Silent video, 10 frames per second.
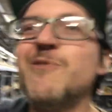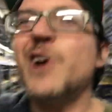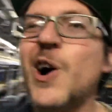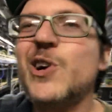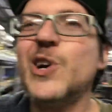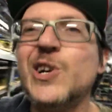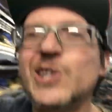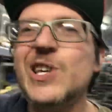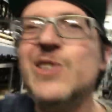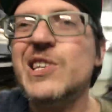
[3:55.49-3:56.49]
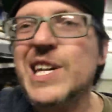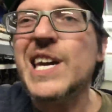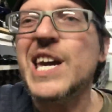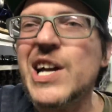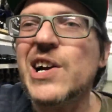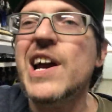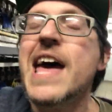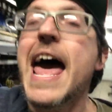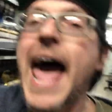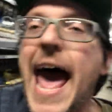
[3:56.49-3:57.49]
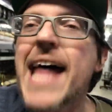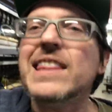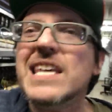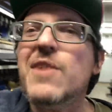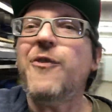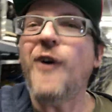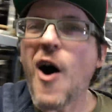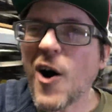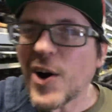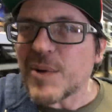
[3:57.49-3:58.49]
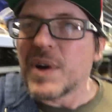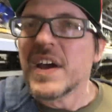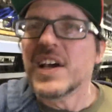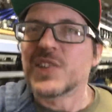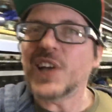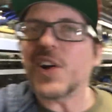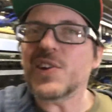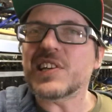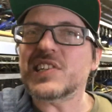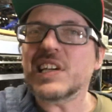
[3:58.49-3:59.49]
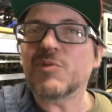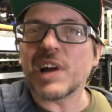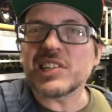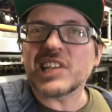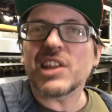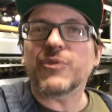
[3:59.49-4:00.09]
We are currently using it here at the farm. So you can see when I say the